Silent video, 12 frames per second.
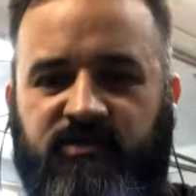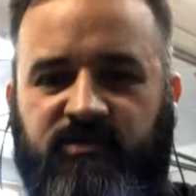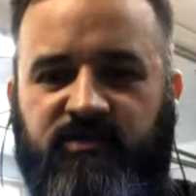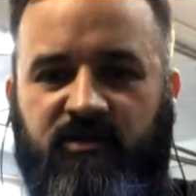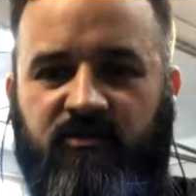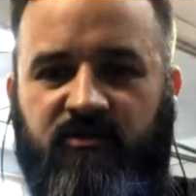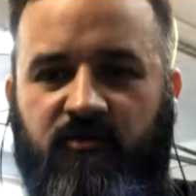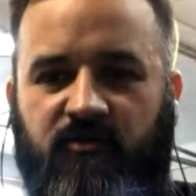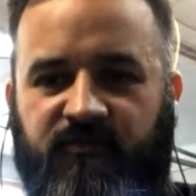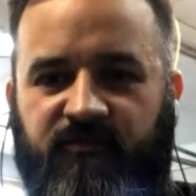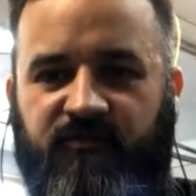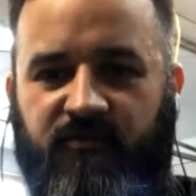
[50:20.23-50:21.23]
that are going for
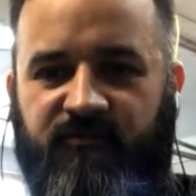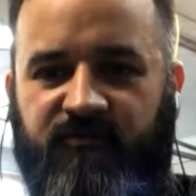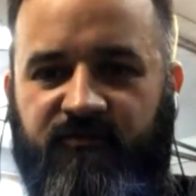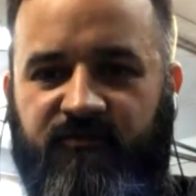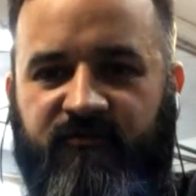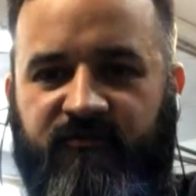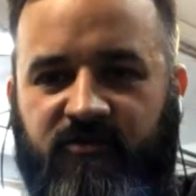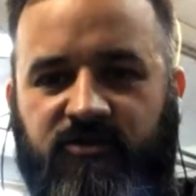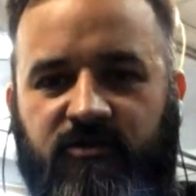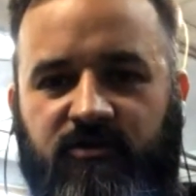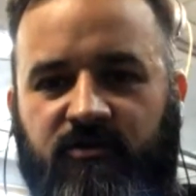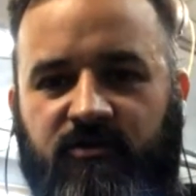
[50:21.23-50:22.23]
3,500.
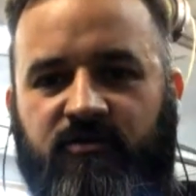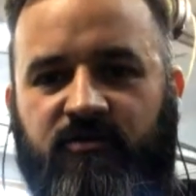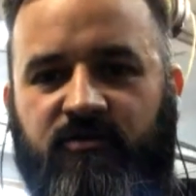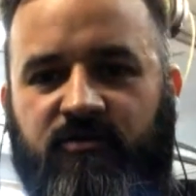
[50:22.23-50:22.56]
You know,